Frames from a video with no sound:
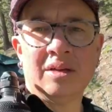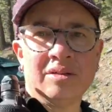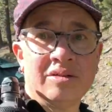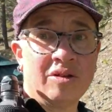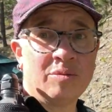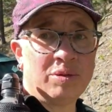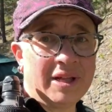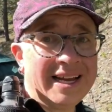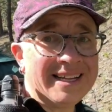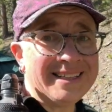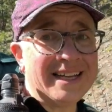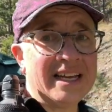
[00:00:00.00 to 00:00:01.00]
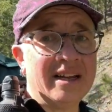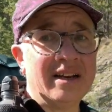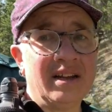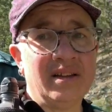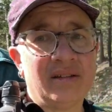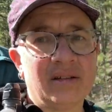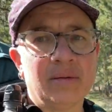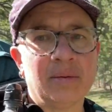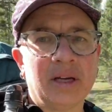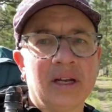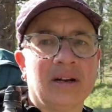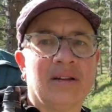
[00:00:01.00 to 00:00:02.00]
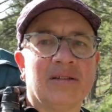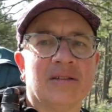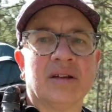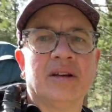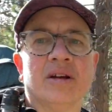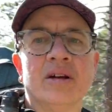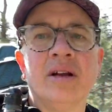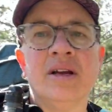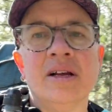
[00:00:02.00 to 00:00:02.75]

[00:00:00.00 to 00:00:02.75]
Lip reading: So the plan then is, let me get out of the sun here.